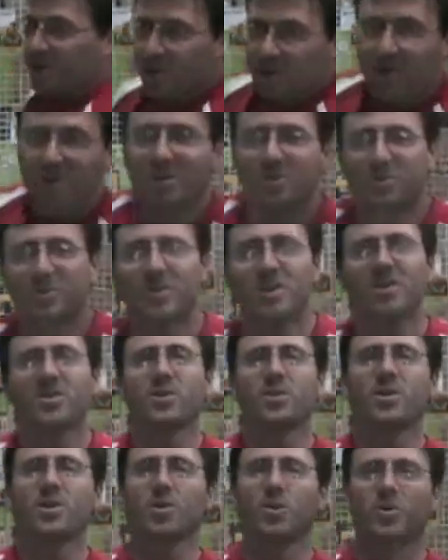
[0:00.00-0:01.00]
Welcome to
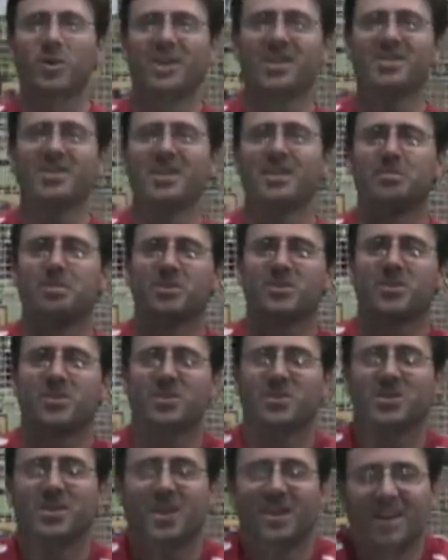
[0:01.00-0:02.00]
another weekly
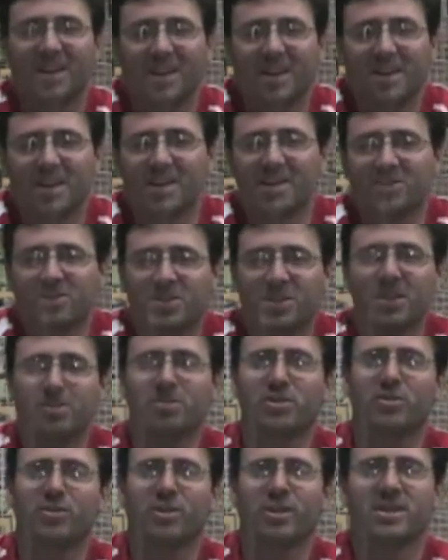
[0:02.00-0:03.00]
episode of
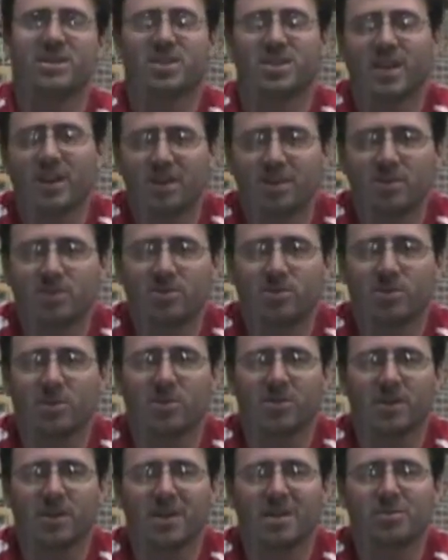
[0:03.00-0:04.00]
Tips for Educators
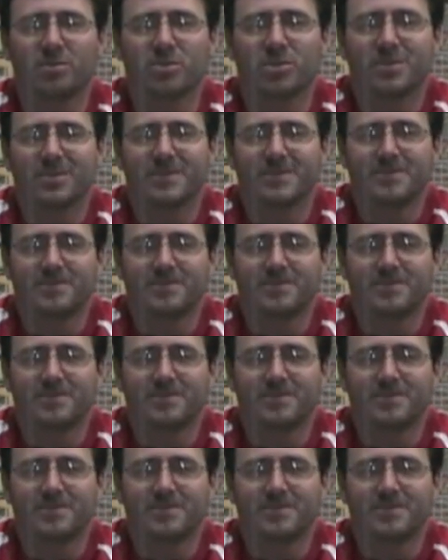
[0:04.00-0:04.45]
with your games.